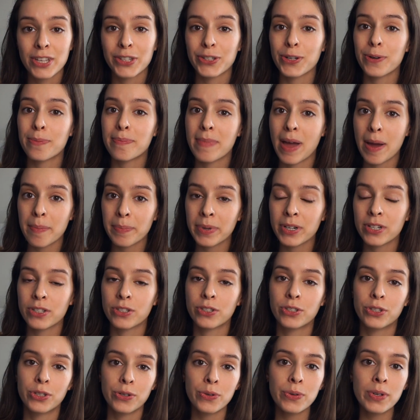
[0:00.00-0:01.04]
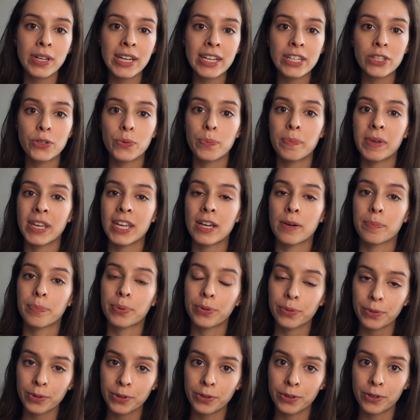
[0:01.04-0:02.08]
So members do need to be
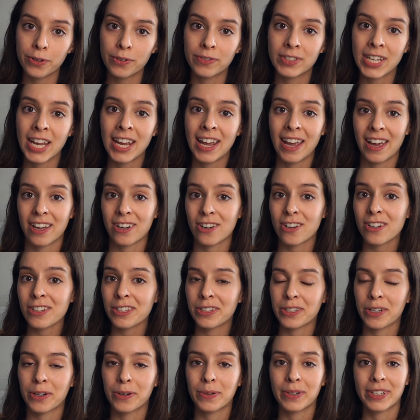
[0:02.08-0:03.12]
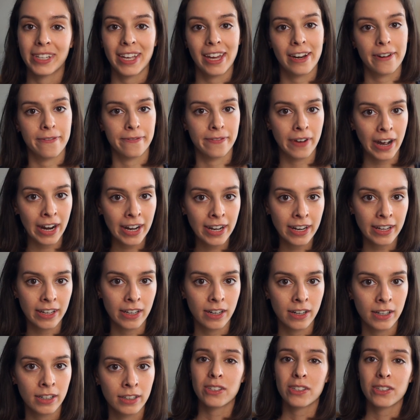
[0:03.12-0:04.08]
approved and also get invited.